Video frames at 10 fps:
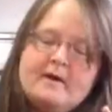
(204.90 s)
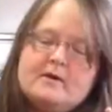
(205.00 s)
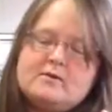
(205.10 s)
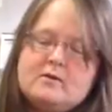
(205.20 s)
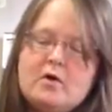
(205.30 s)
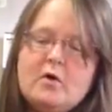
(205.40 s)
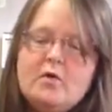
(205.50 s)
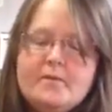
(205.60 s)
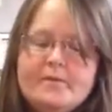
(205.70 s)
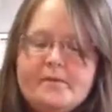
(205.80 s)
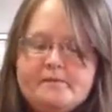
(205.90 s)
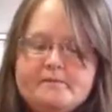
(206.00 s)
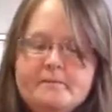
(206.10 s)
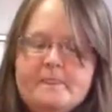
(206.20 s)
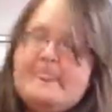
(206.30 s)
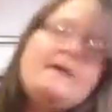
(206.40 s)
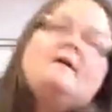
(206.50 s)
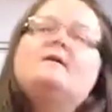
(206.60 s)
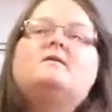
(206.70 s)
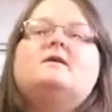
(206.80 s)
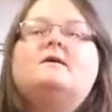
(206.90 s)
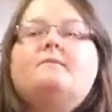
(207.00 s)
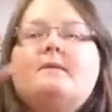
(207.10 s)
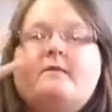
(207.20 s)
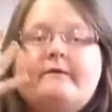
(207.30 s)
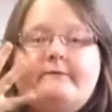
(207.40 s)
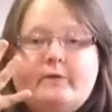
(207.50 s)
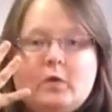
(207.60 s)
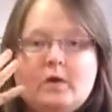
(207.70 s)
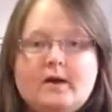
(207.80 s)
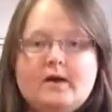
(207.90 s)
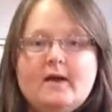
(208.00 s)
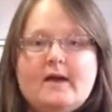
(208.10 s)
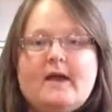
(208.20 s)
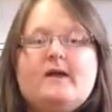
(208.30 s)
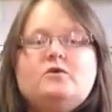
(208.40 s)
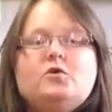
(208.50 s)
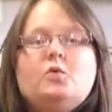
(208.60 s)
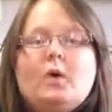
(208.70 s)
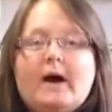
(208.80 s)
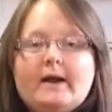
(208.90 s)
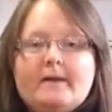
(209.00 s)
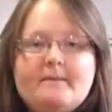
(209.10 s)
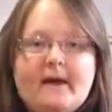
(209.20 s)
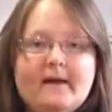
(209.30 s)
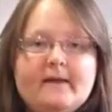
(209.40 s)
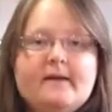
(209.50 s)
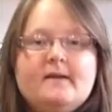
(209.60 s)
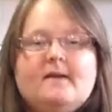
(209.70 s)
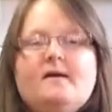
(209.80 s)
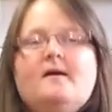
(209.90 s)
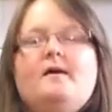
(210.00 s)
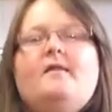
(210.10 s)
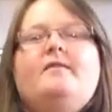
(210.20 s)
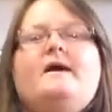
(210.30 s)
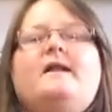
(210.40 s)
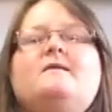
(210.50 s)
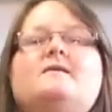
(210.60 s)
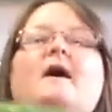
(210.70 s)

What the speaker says: So, tip number 4 is you want a melon that is